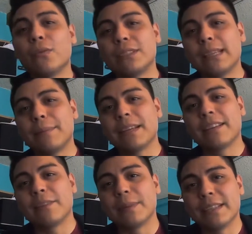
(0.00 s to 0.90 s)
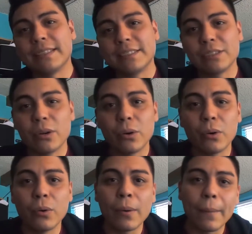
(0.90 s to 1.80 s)
What's happening, everybody?
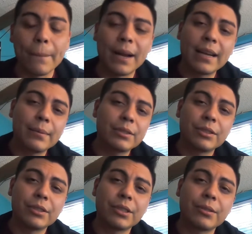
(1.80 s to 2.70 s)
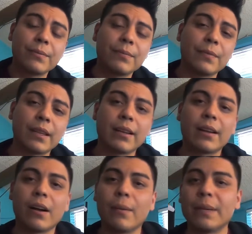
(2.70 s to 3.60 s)
So my name is Sergio. They
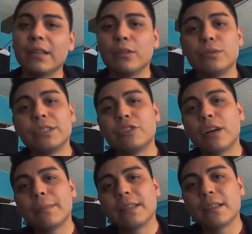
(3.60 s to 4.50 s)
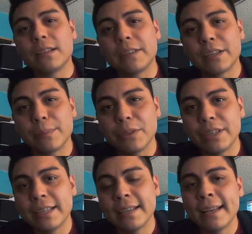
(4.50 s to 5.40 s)
call me LucyDrop in the gloving
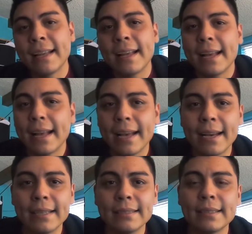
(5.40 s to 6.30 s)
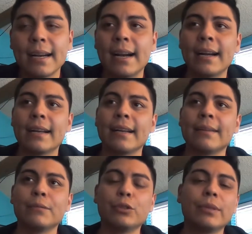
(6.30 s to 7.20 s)
community, and I
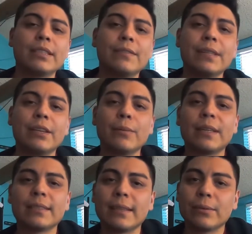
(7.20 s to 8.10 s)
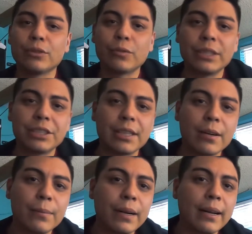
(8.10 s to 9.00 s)
am doing this video because I was reached
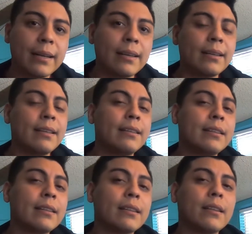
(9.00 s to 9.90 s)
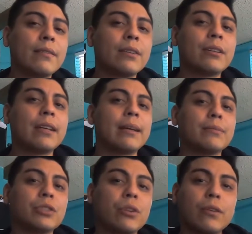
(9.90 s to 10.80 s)
out by an Indian glover
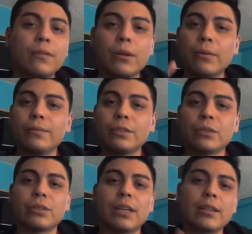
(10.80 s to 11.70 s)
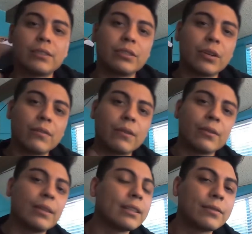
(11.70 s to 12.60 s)
named StarFlow. So shout out to
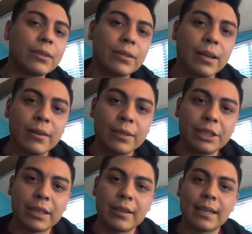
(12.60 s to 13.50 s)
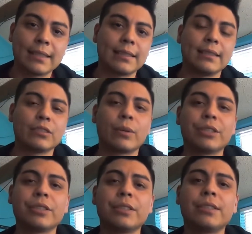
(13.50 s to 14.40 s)
StarFlow. Thanks for reaching out and asking these
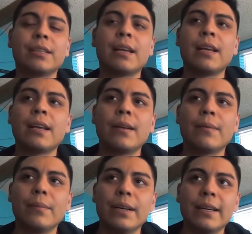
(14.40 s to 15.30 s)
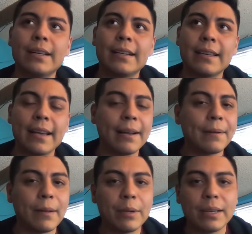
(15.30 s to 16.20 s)
questions. But yeah,
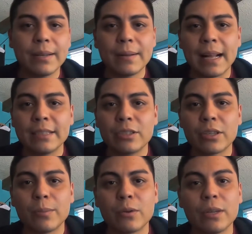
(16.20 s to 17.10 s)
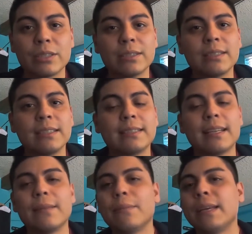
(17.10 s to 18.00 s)
I'm gonna answer a couple questions that he
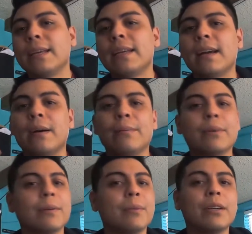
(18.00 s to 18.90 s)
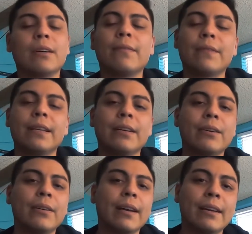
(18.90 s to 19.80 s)
sent me. I'm gonna put it on
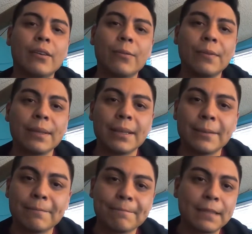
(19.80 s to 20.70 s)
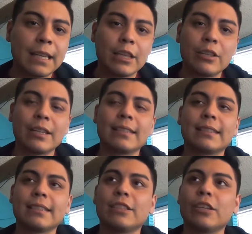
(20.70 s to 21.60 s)
video, and hopefully you guys
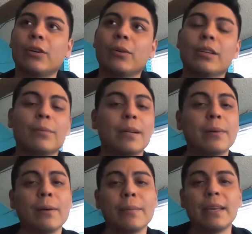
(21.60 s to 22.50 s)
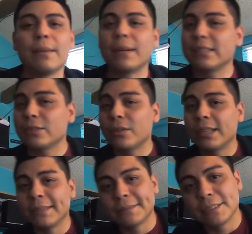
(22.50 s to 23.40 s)
get to know a little bit about me and my
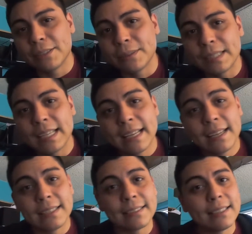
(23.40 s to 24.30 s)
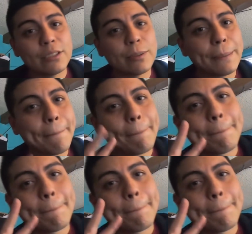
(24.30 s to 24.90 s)
story. So let's get into it.